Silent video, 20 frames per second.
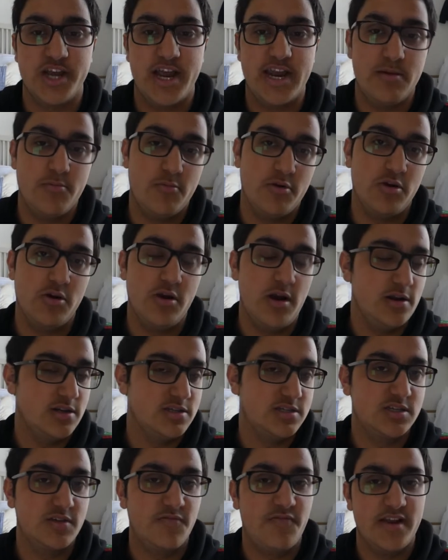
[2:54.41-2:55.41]

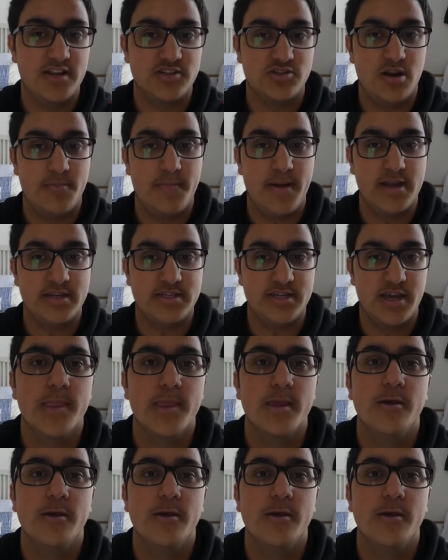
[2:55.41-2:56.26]
anyone's defence on a bad day.